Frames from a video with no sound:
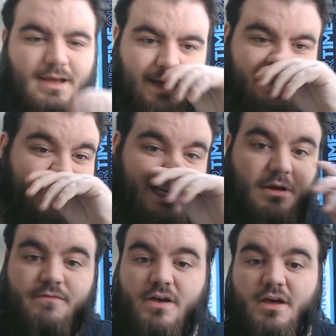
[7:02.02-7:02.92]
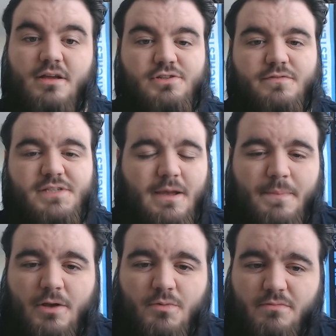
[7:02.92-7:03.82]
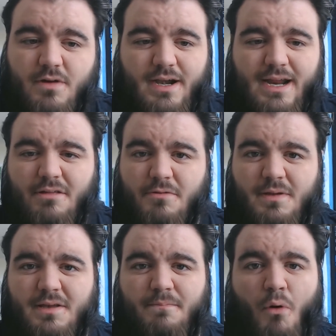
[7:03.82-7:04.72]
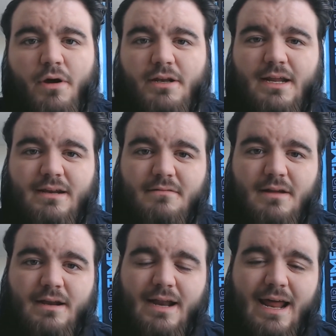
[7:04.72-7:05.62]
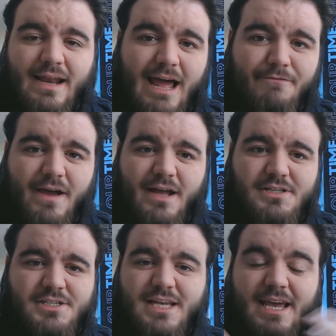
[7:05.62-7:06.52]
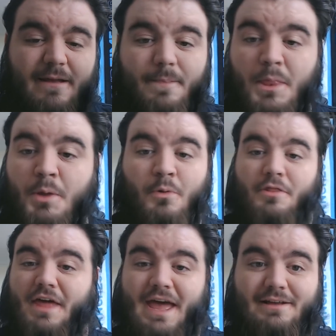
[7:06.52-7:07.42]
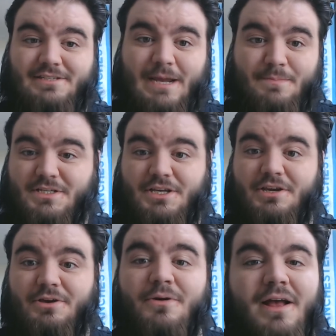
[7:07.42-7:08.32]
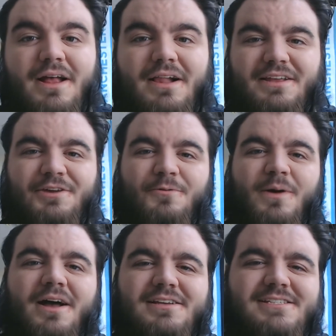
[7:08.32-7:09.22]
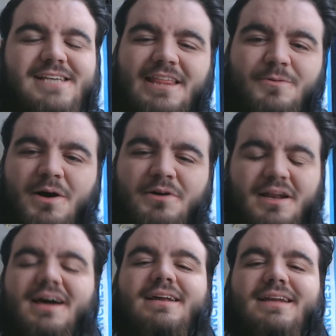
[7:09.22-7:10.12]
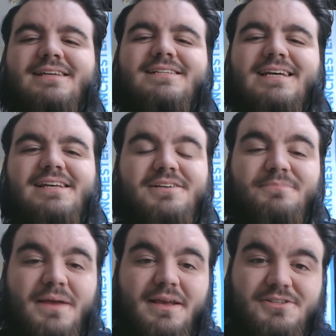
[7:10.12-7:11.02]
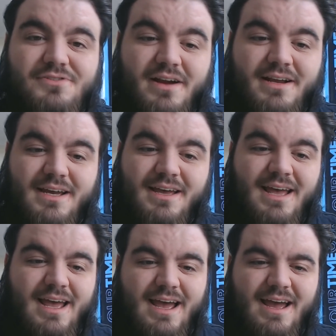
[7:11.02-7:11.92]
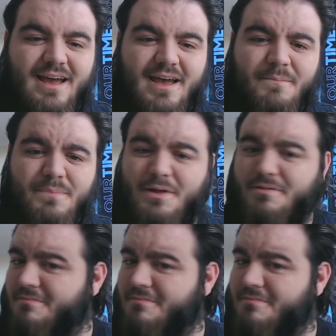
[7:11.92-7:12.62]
Timo Werner's obviously a big one right now that we can point and laugh at and just say, what the hell's happened to you? You were setting the world alight last season being a striker, but